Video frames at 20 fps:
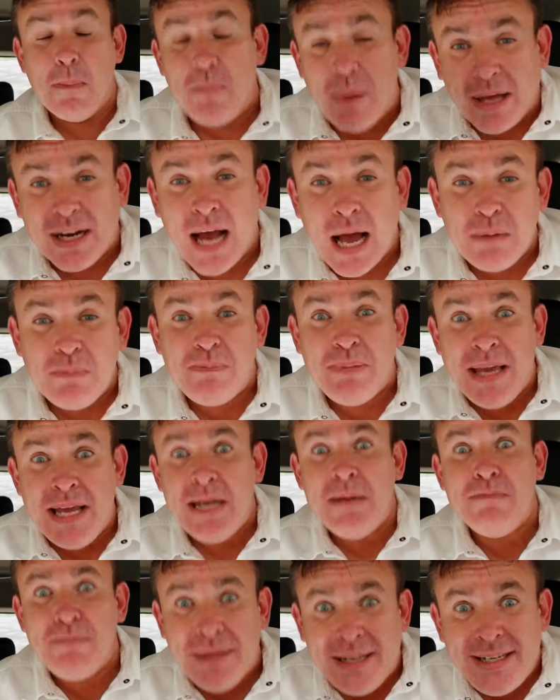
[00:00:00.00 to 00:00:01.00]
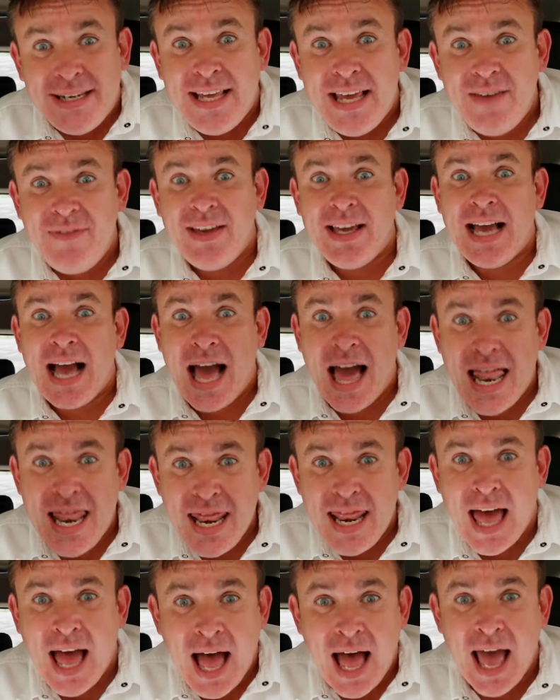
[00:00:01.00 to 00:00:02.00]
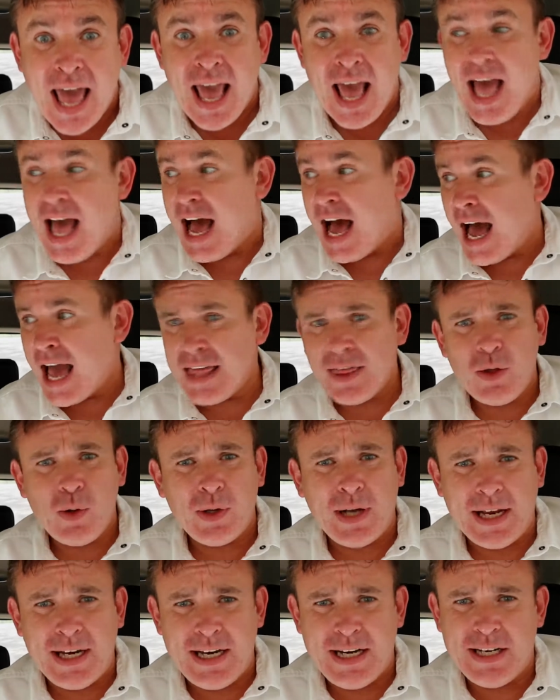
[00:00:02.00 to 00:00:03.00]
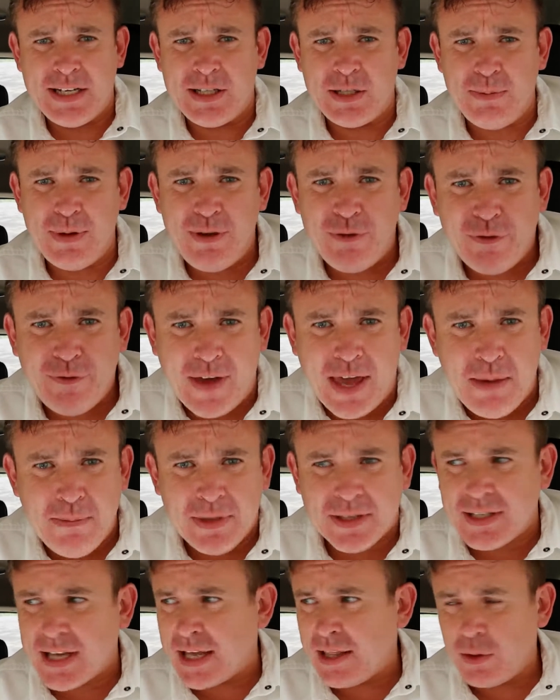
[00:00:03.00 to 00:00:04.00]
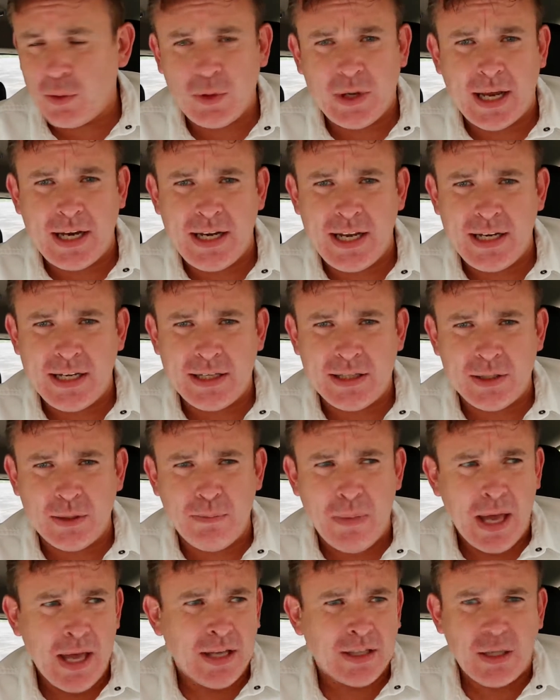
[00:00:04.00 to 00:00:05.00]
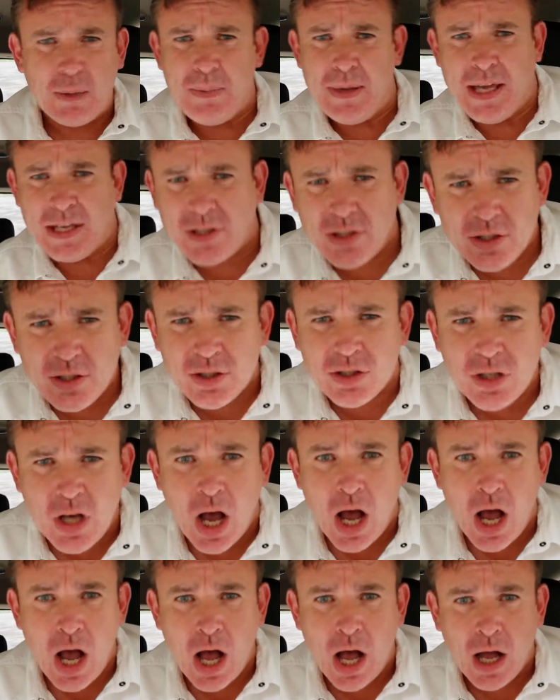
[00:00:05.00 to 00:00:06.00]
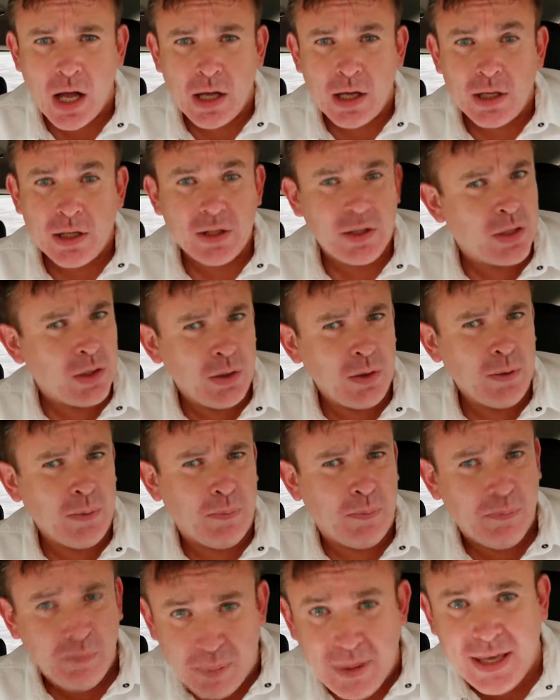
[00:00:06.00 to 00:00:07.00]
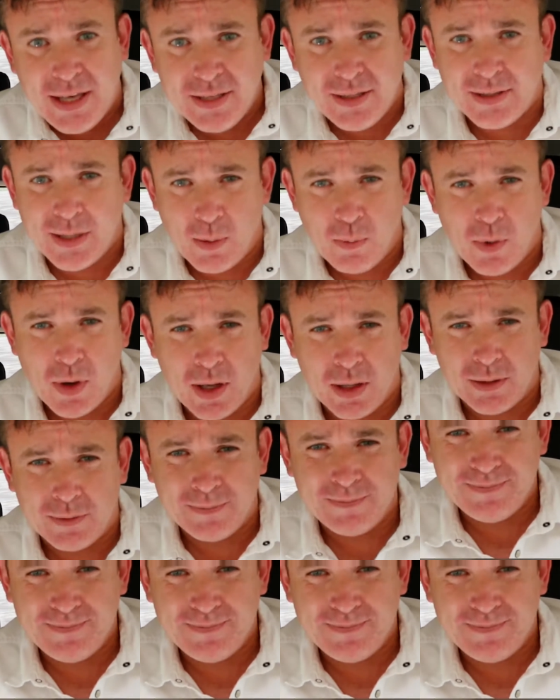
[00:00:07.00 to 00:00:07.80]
But I'd been believing a lie. I thought I needed to be famous. I thought I needed to be a star to be someone.